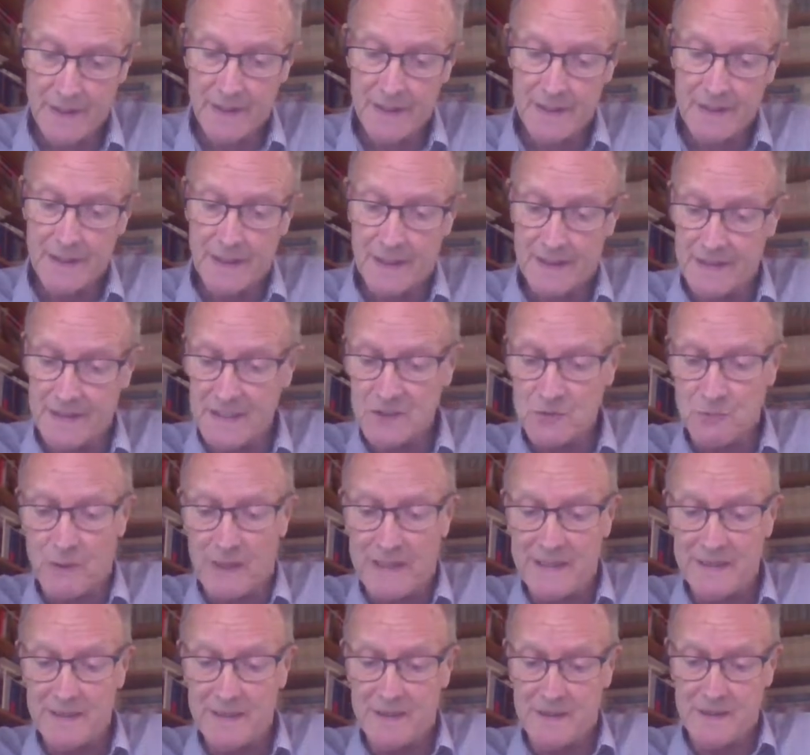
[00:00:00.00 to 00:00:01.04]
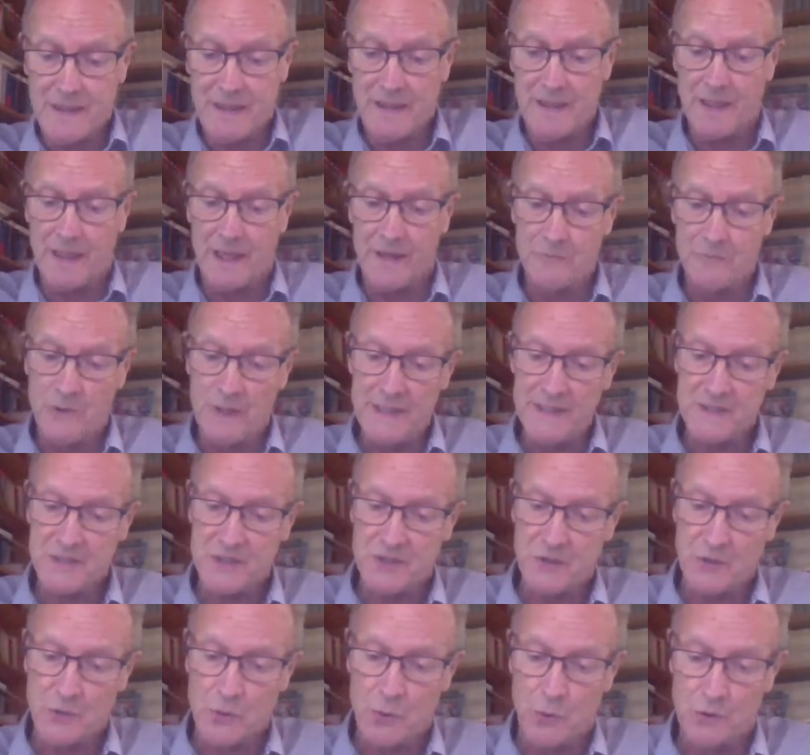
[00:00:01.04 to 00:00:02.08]
Now, this claim went to the
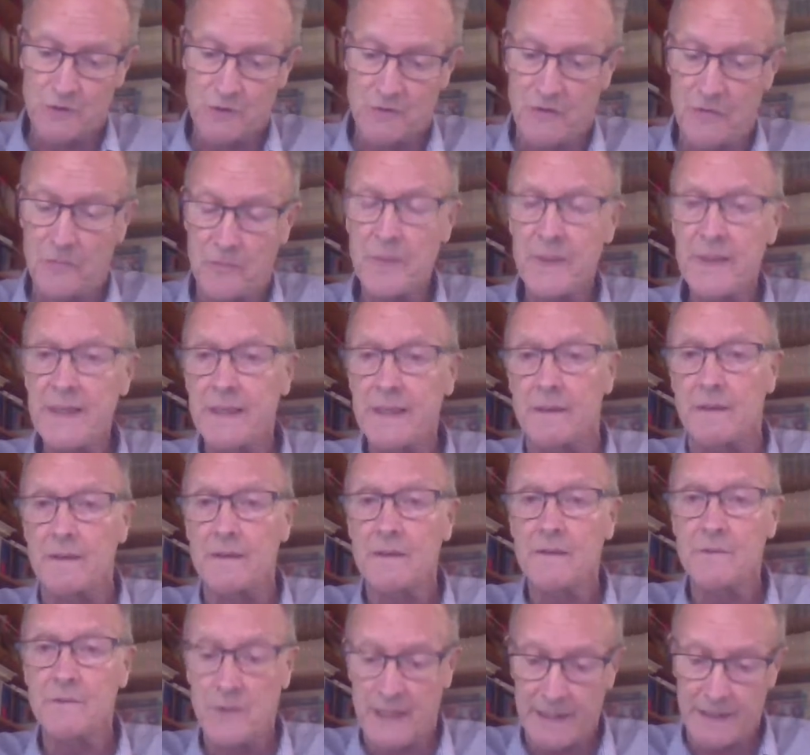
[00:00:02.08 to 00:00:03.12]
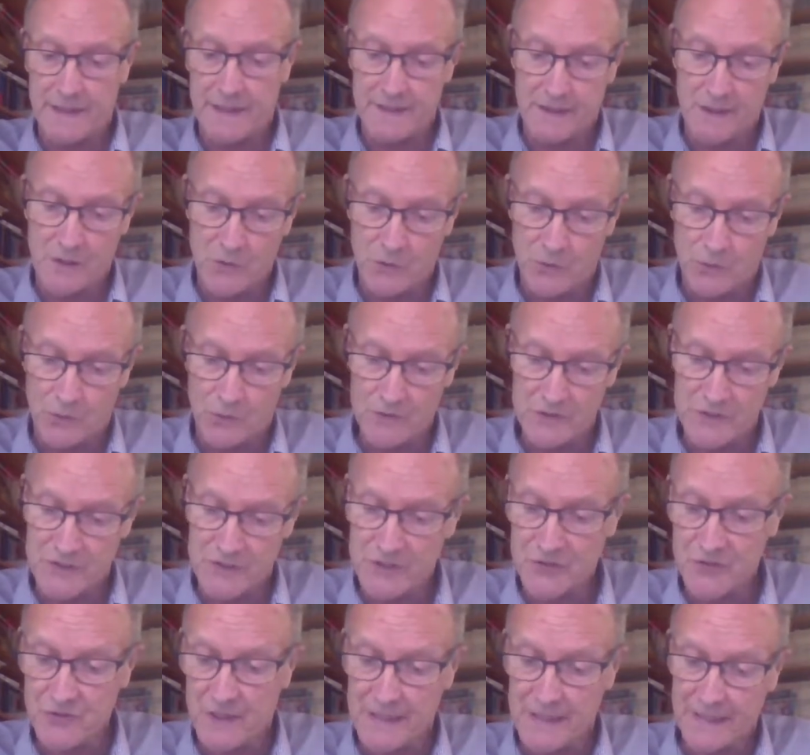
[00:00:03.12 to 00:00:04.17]
Court of Appeal, where the court
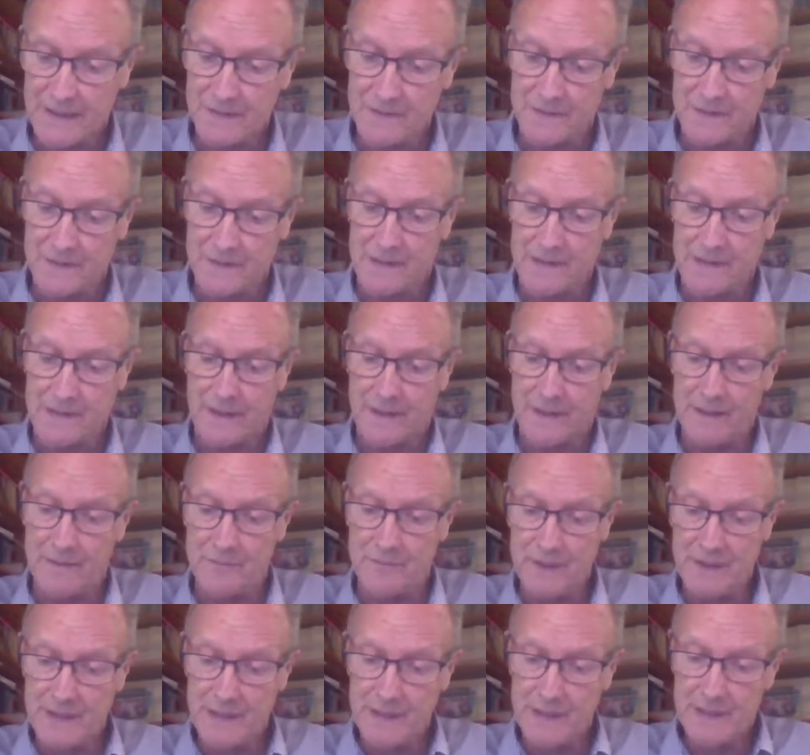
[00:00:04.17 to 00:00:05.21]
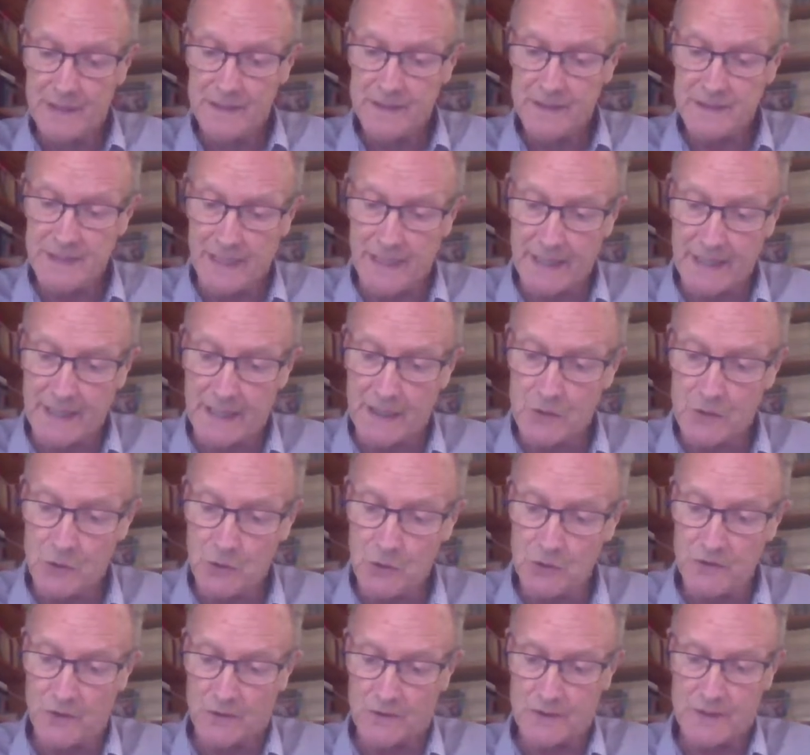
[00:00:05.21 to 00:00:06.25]
struck out the claim, saying it
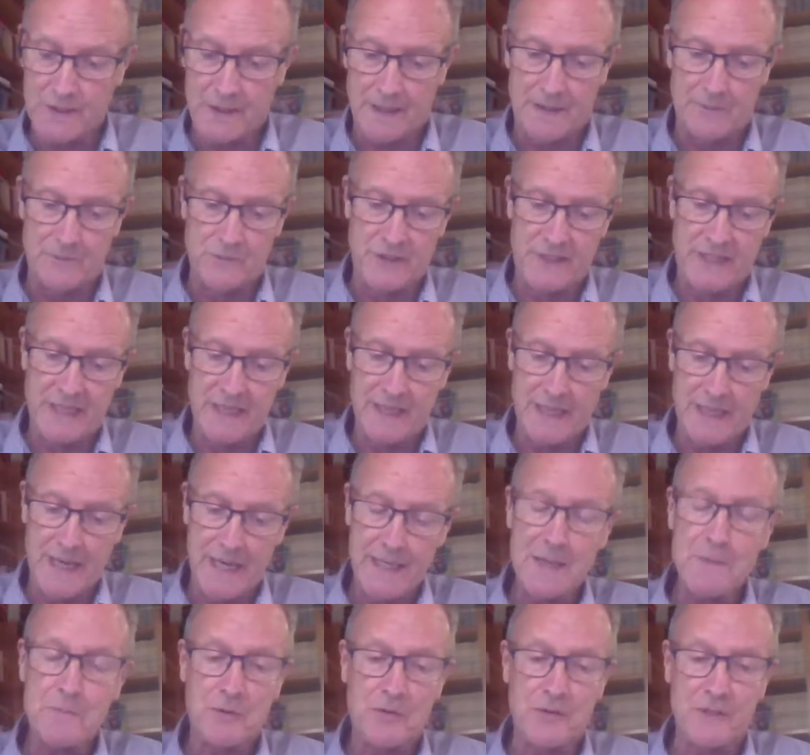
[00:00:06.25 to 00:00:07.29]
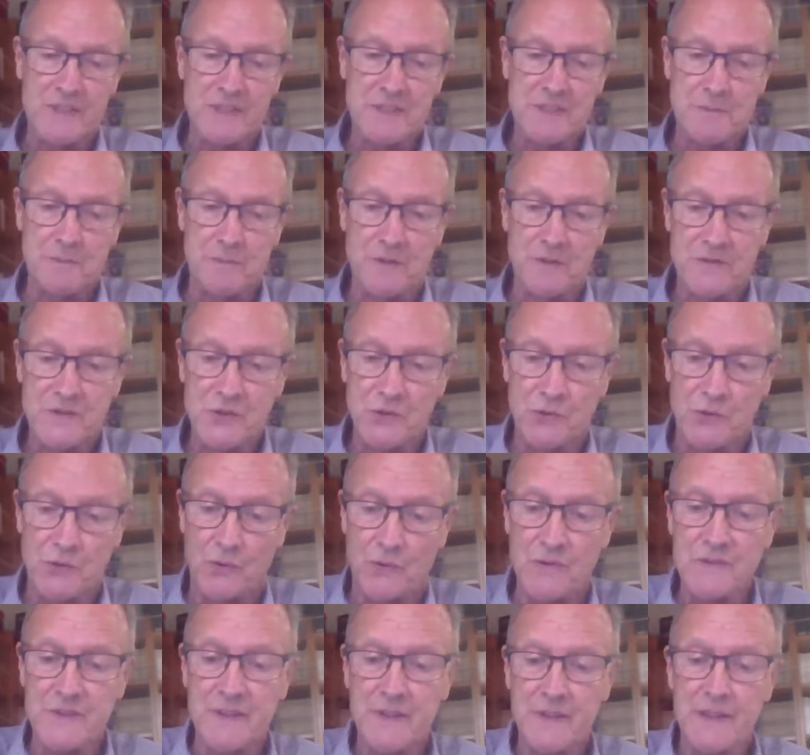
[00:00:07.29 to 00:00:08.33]
could not come within any principle of
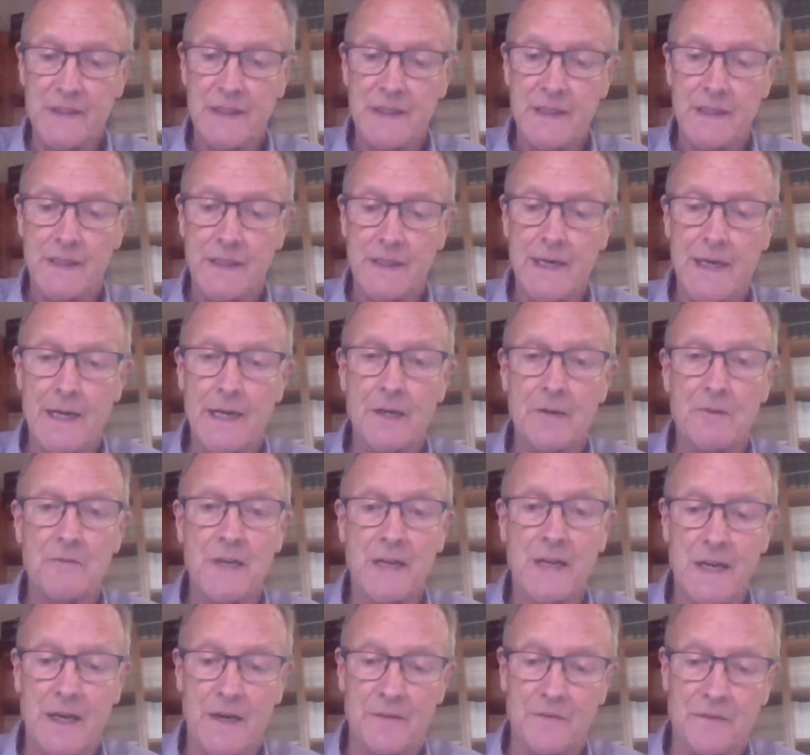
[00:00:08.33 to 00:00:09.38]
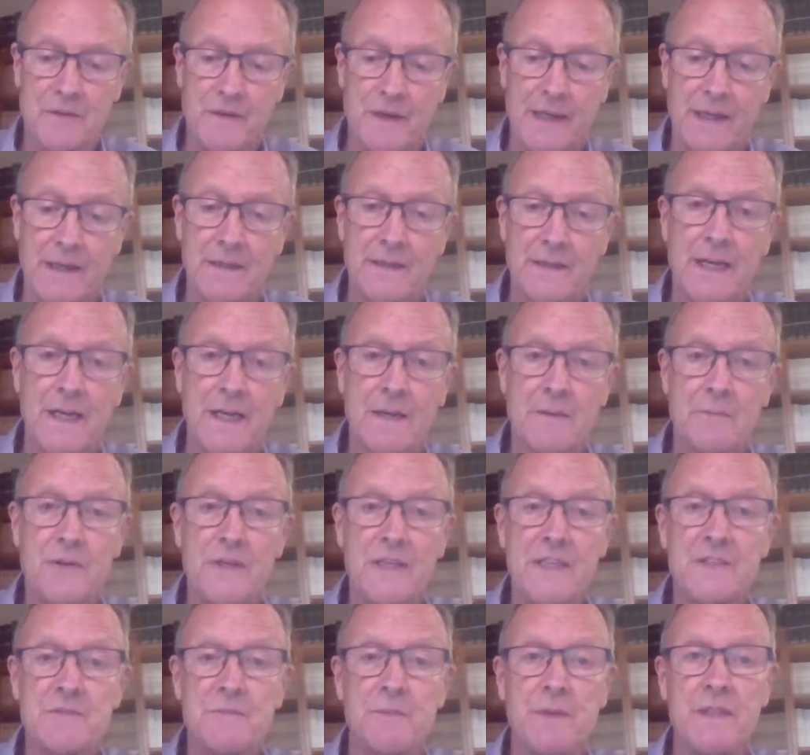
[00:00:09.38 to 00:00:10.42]
tort allowing recovery. And that
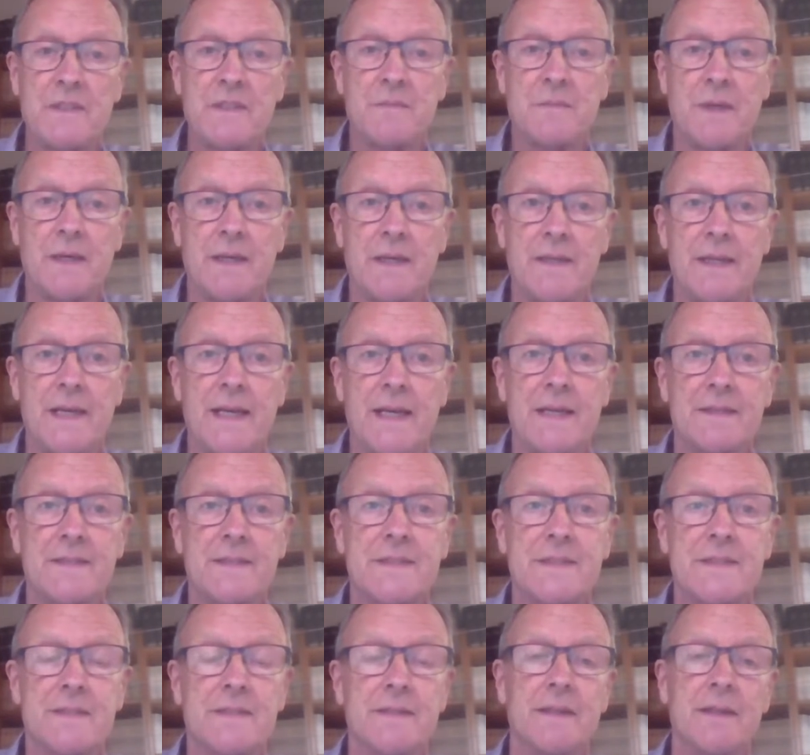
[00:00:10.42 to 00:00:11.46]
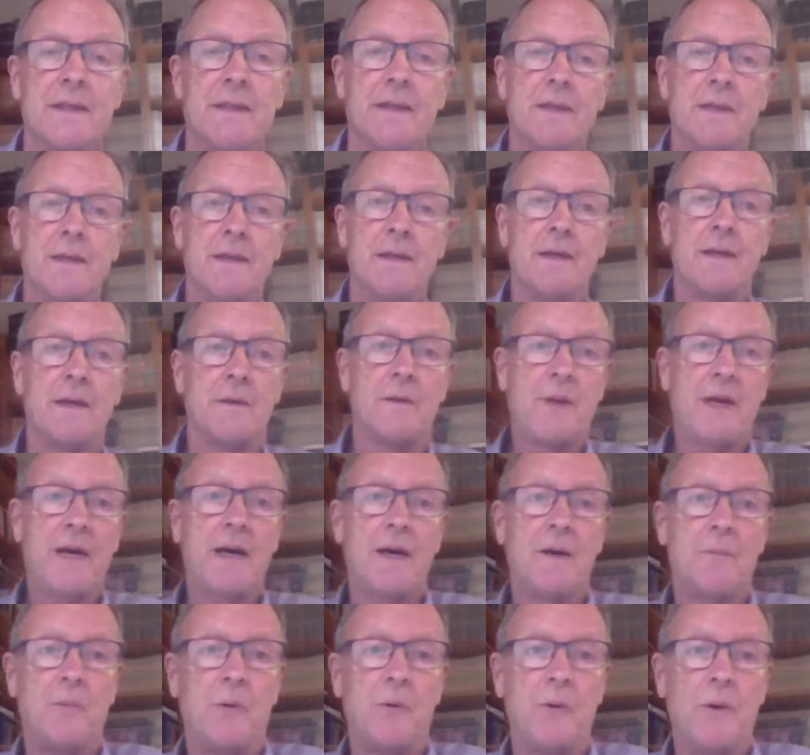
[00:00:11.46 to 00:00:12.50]
brings me to my next
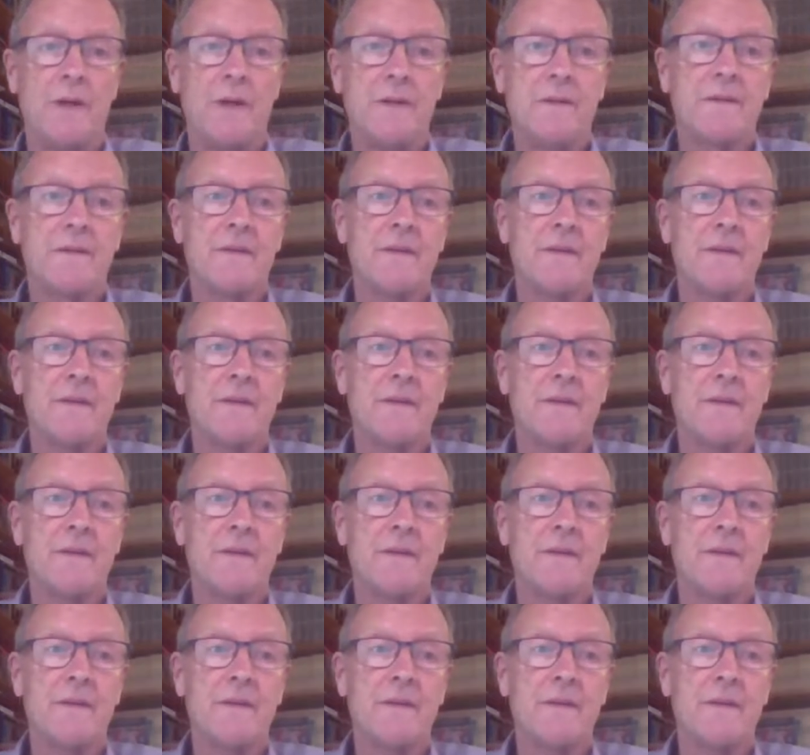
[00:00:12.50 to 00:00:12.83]
PowerPoint.